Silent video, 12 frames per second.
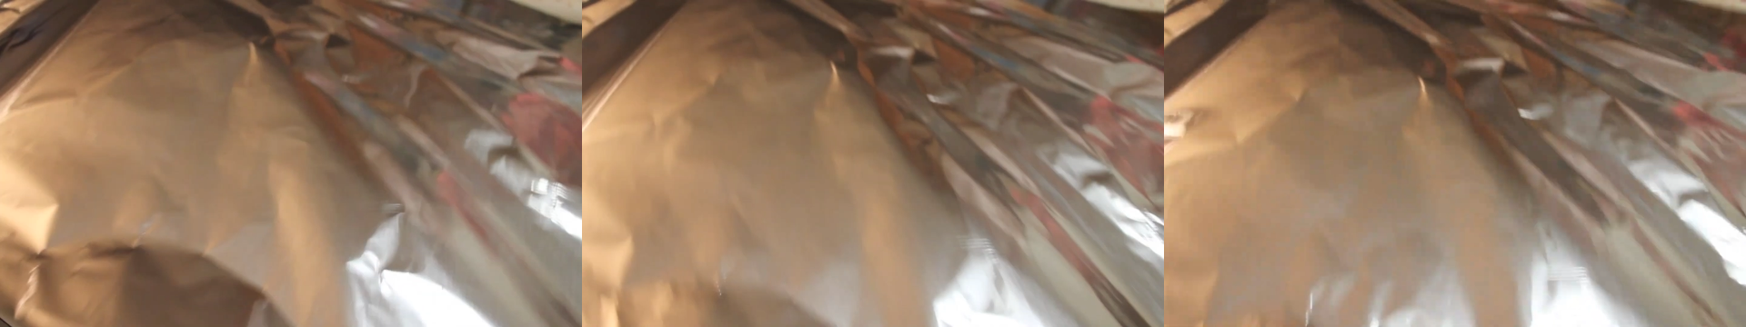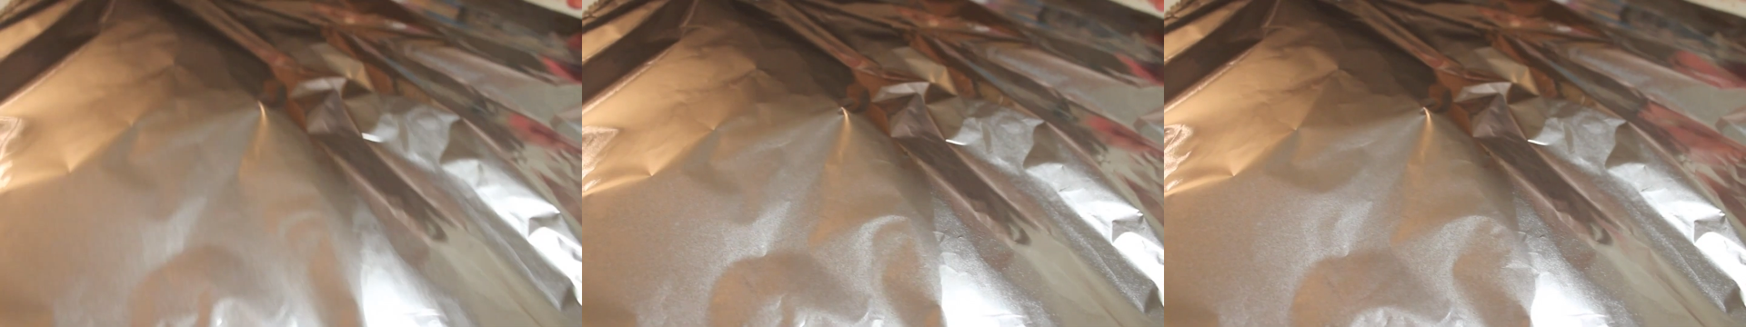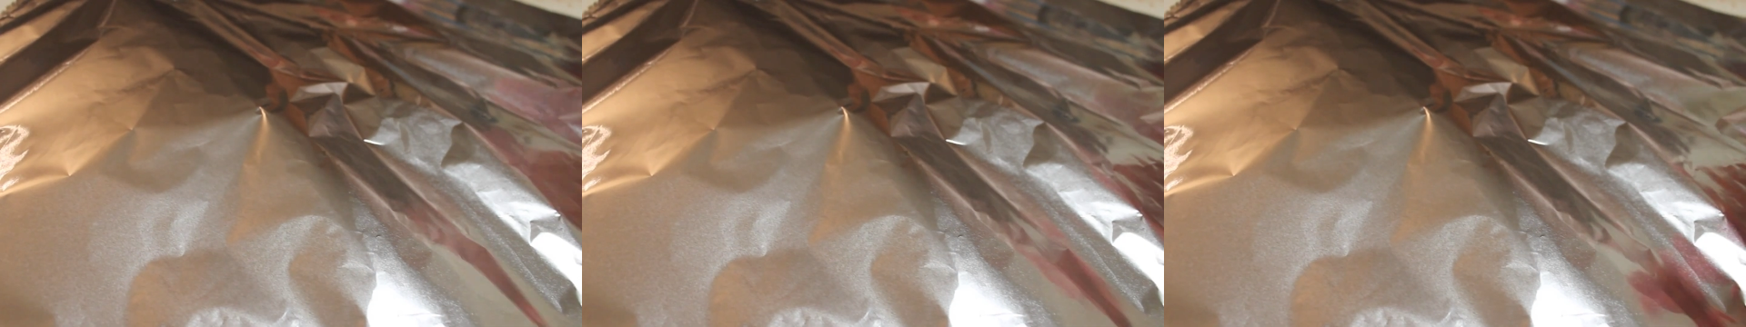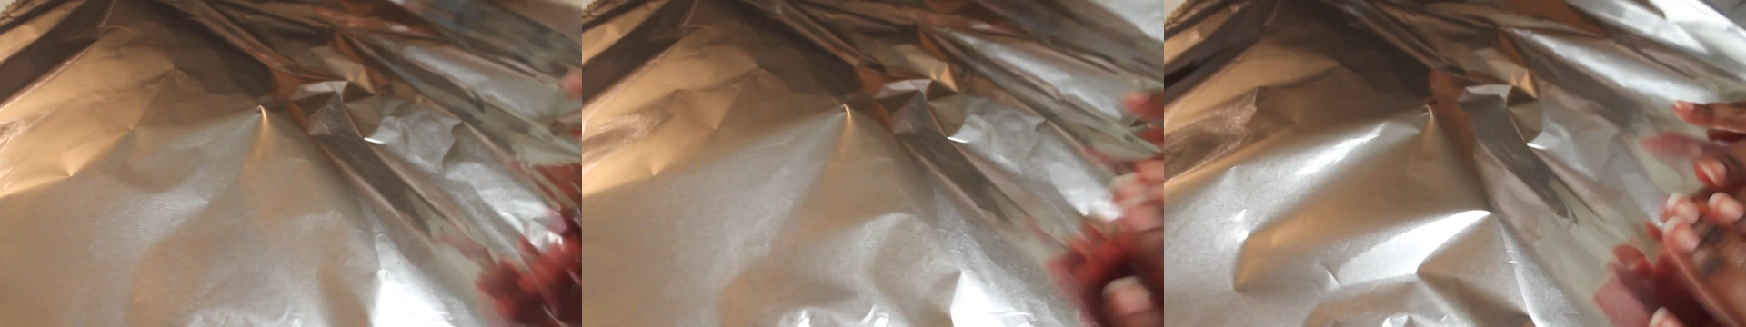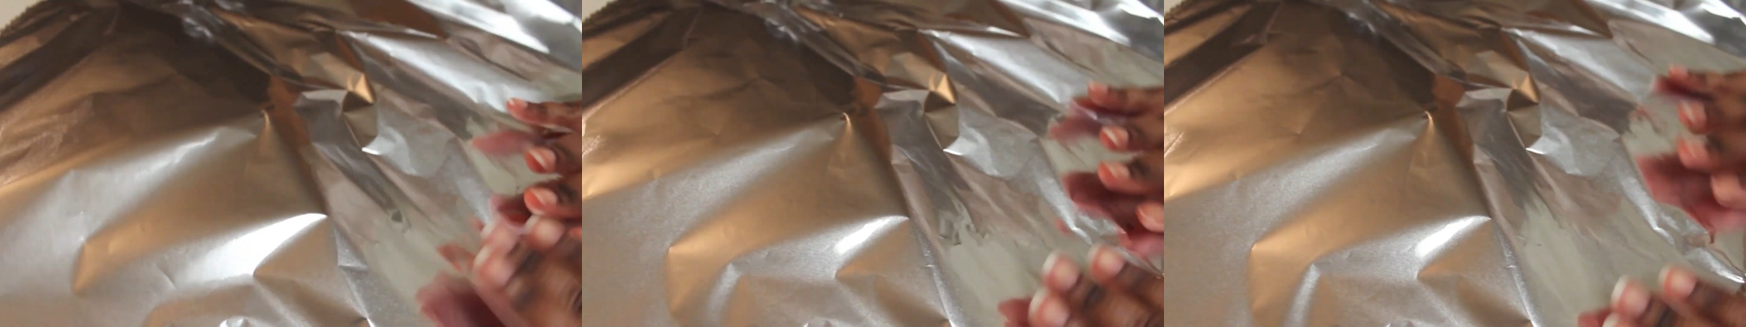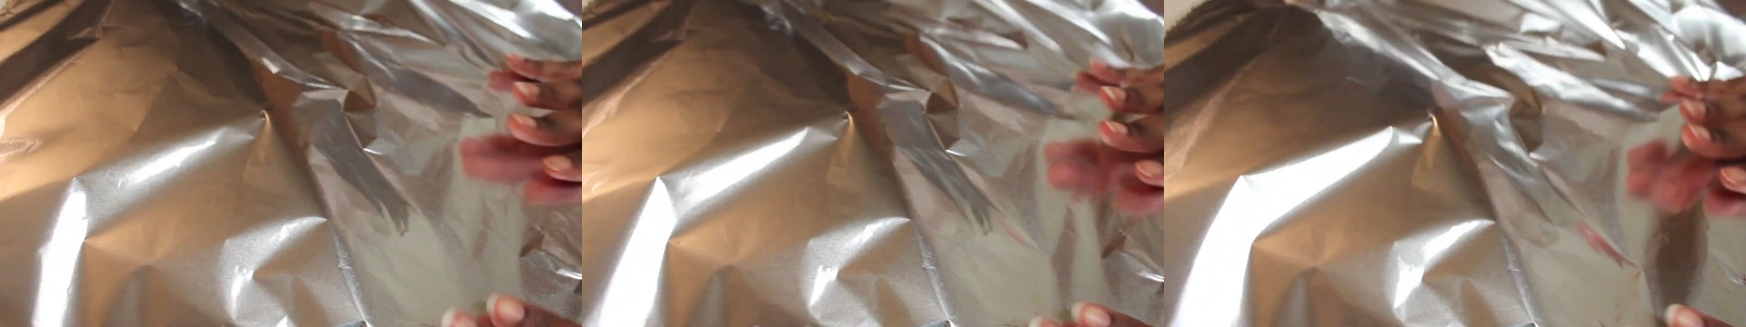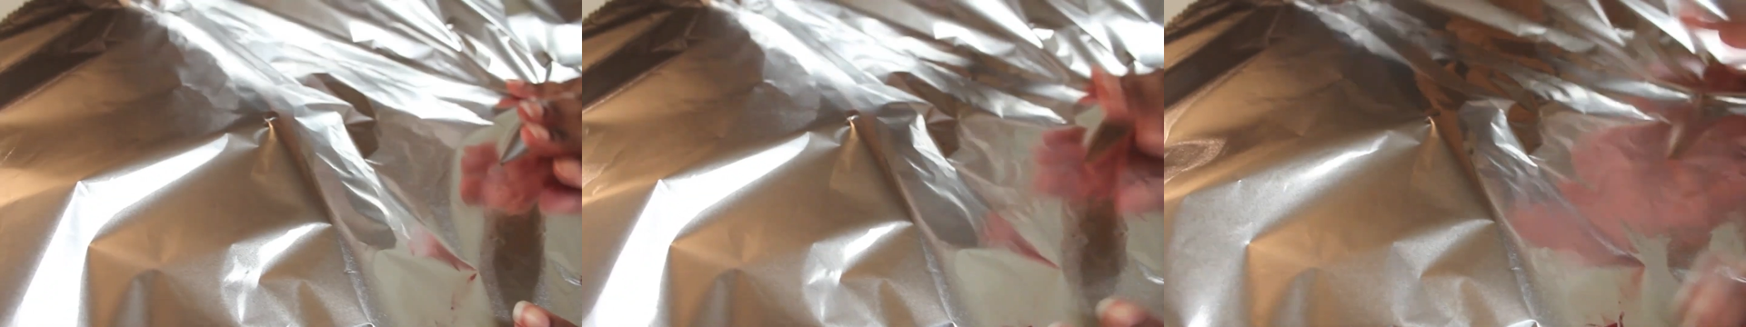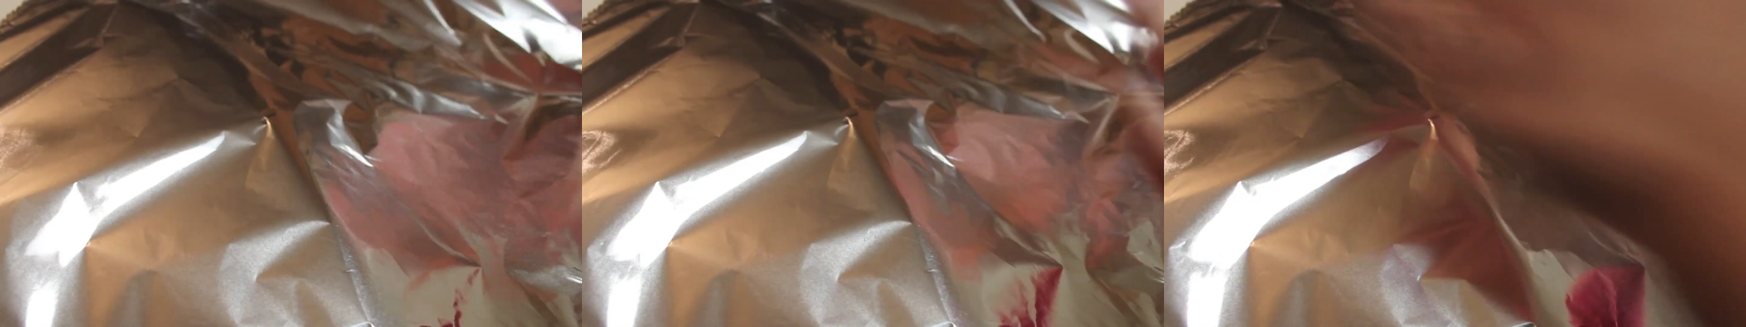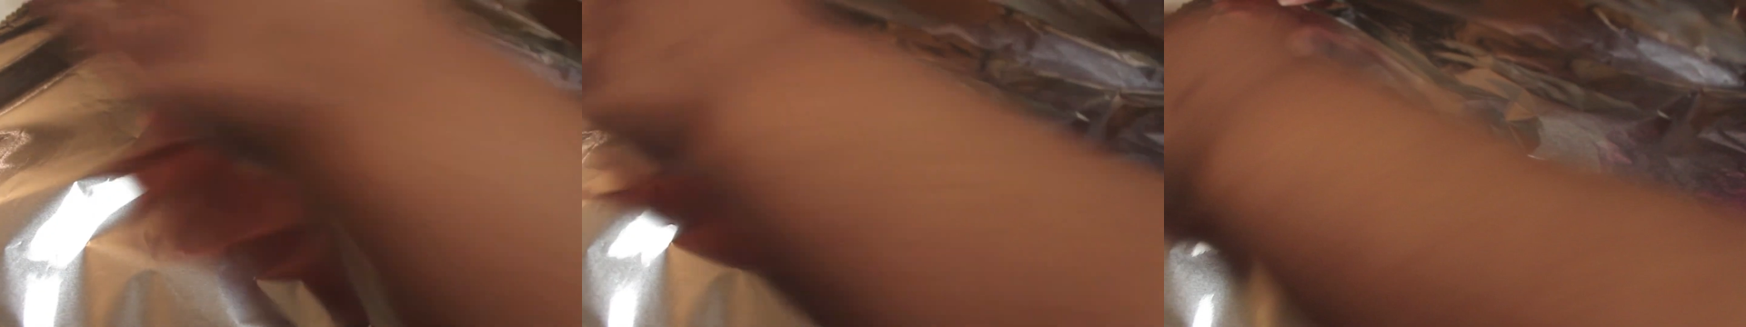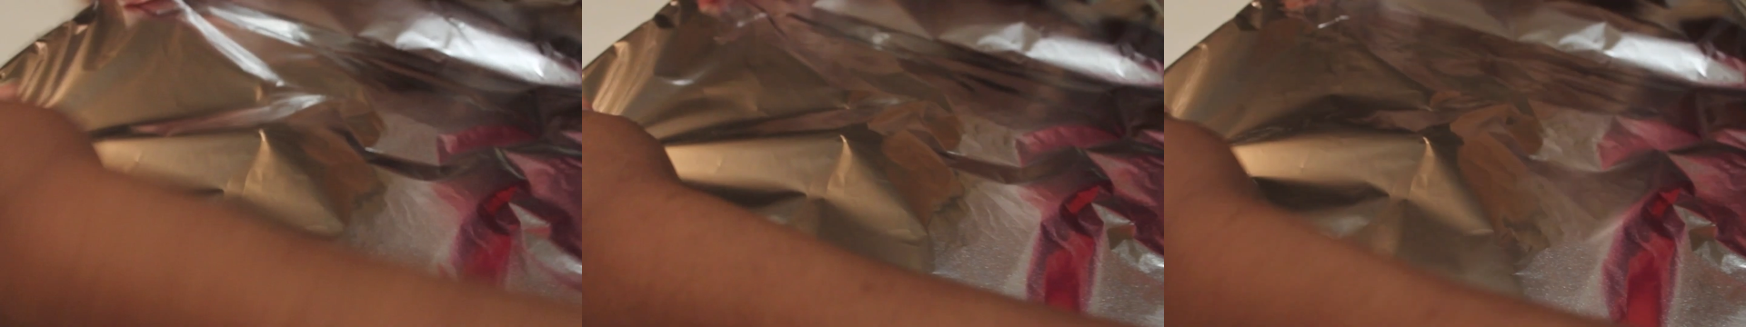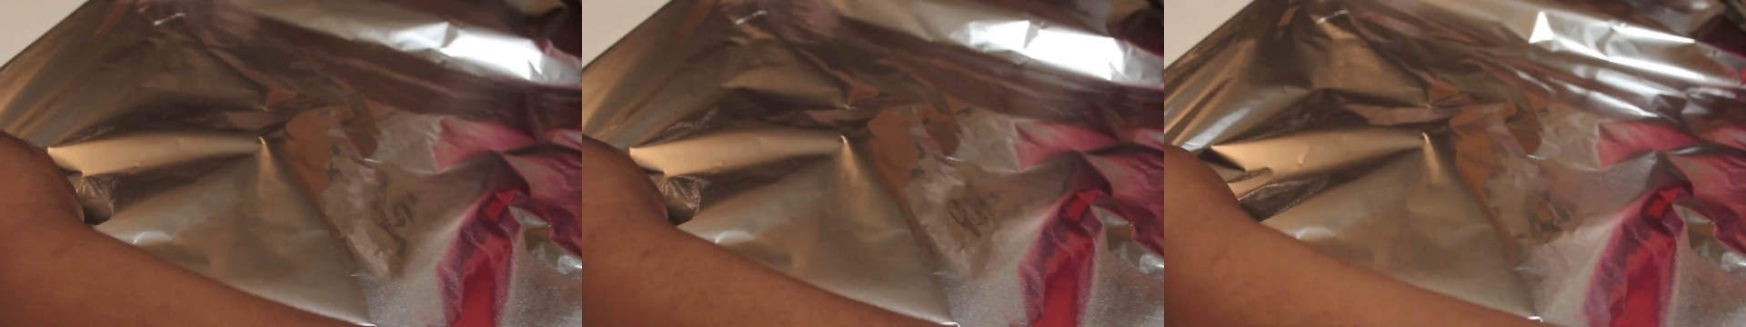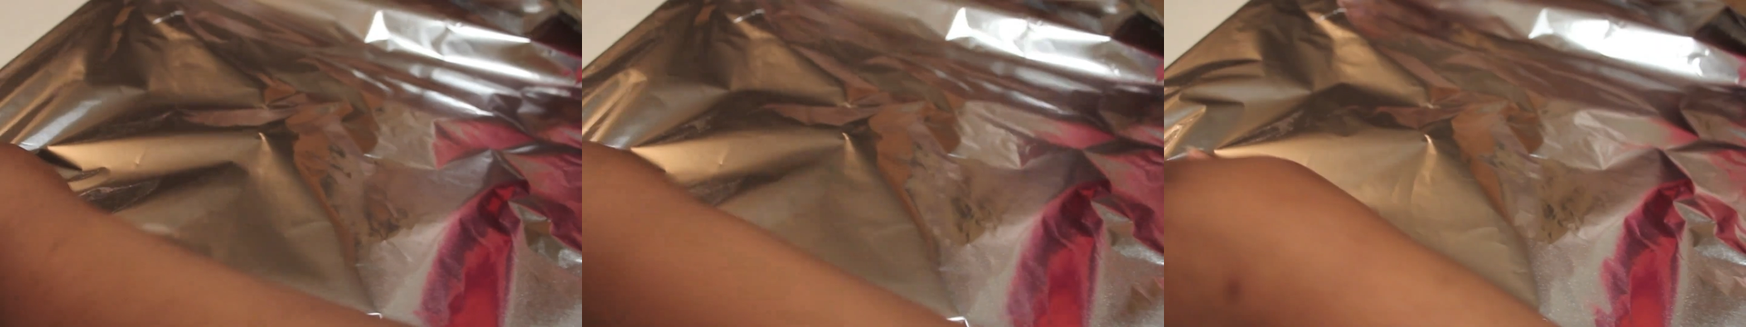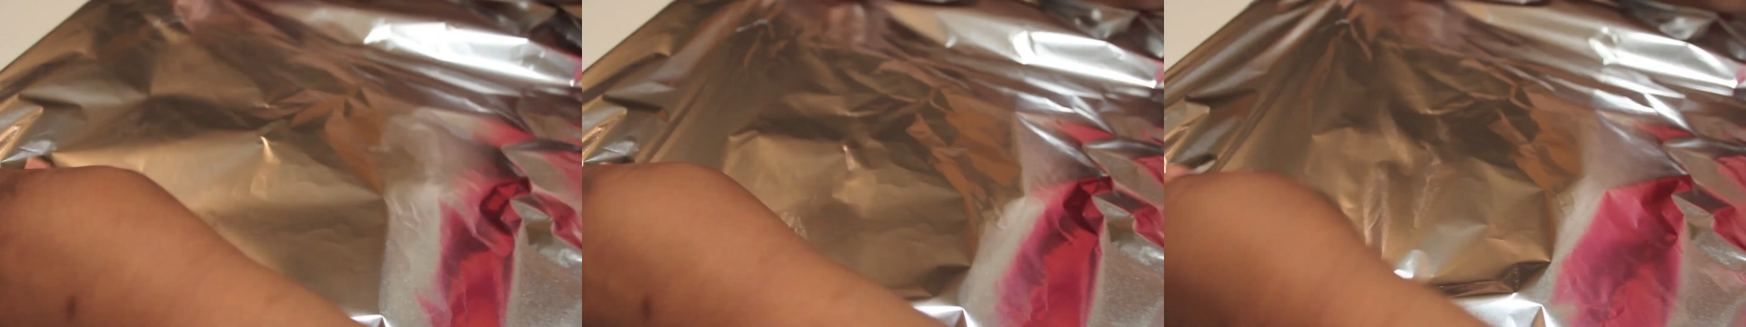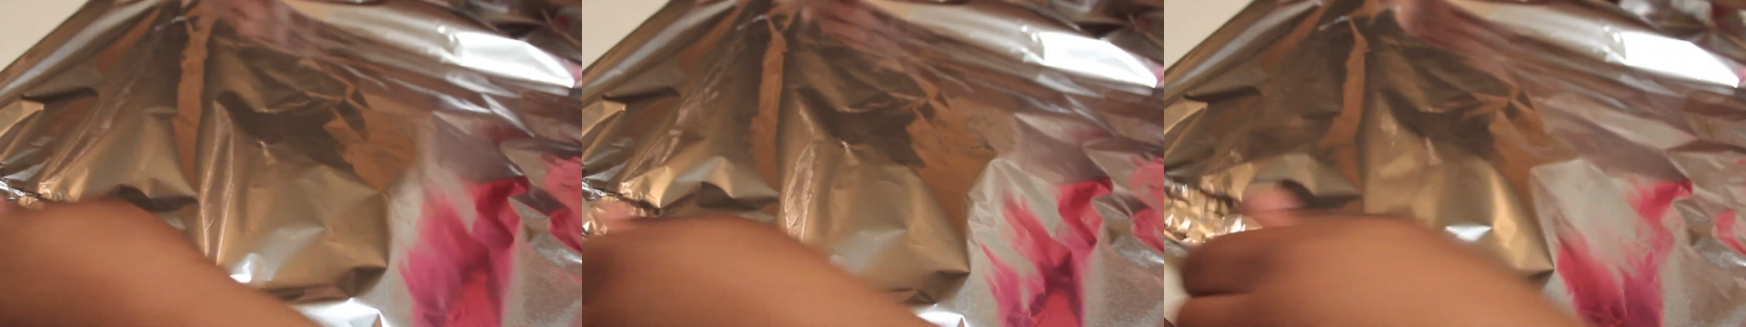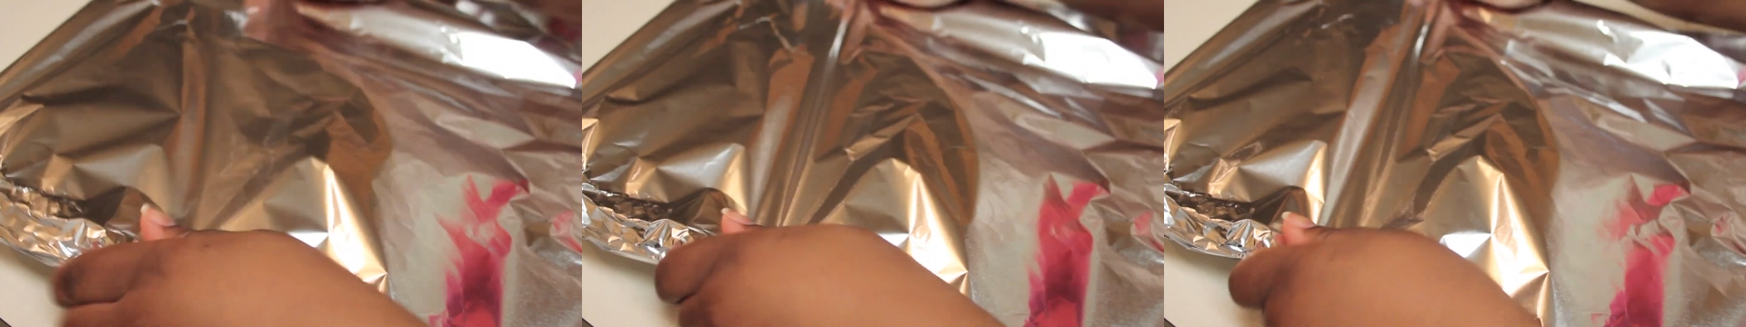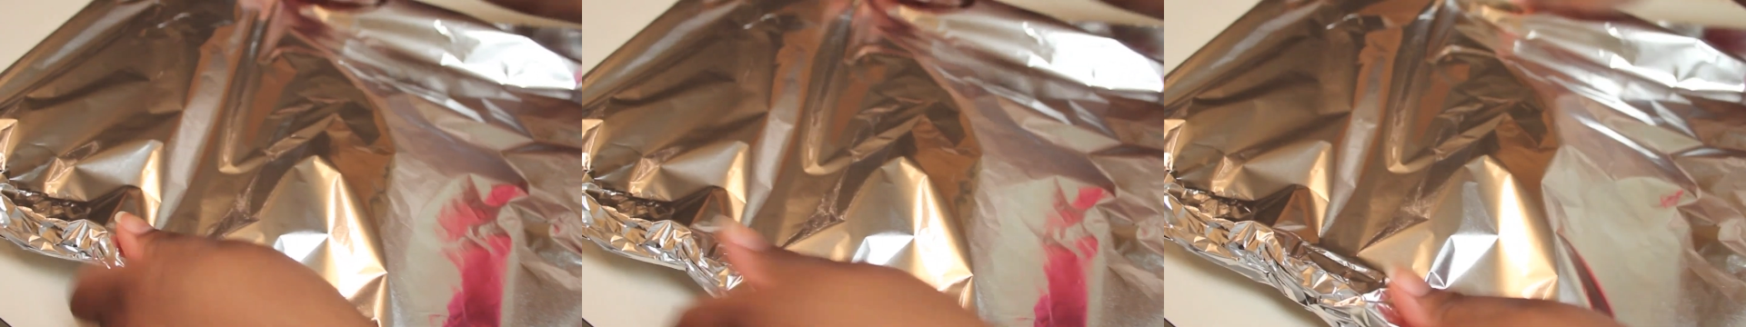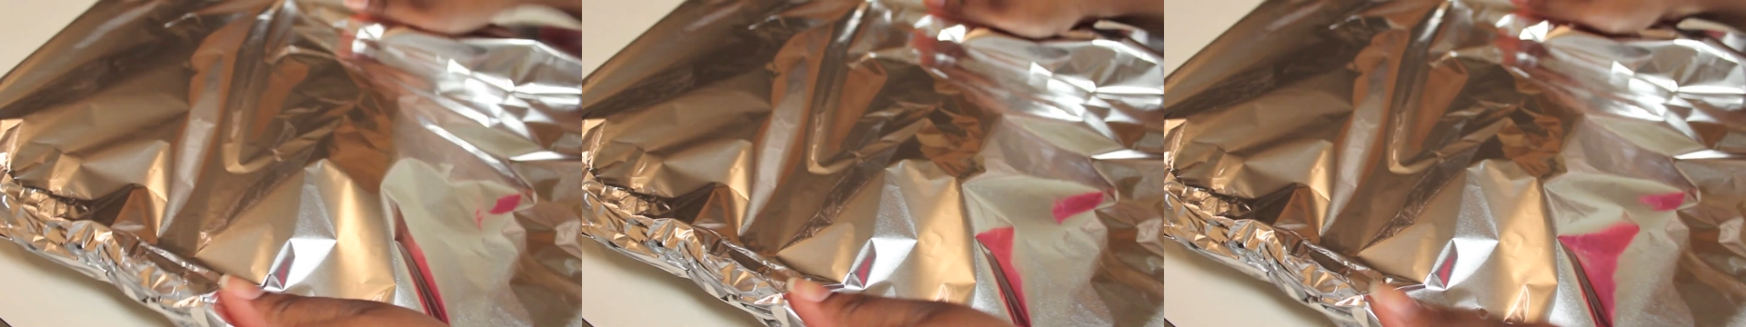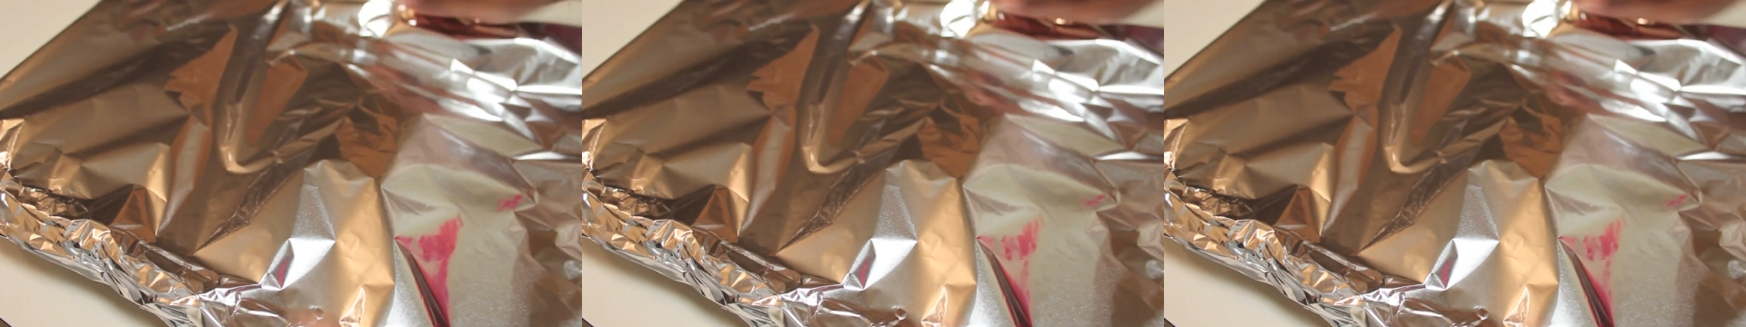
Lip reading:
(no speaker visible)